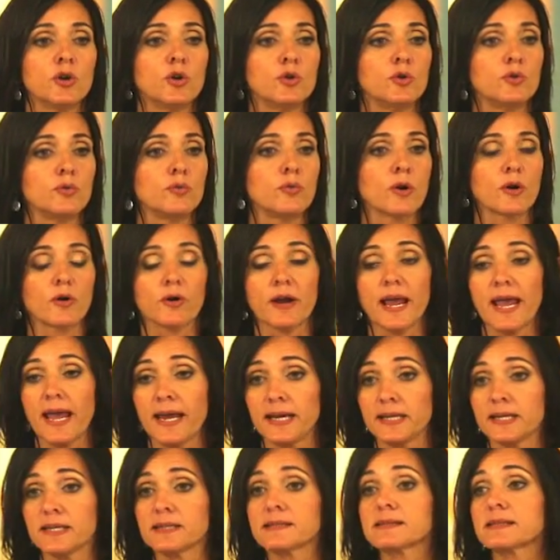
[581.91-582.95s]
or
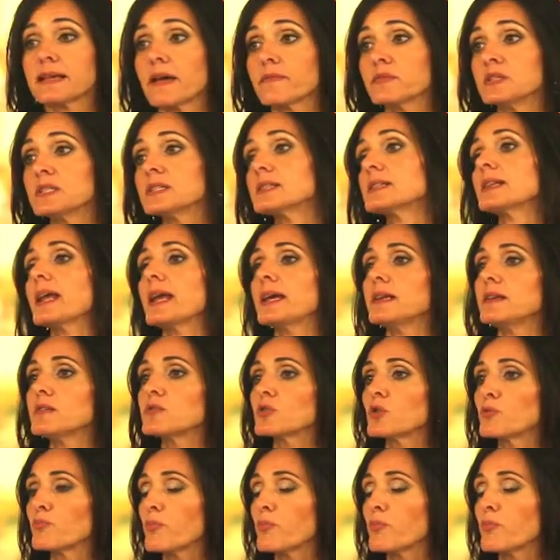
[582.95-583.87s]
80s, 70s and 80s,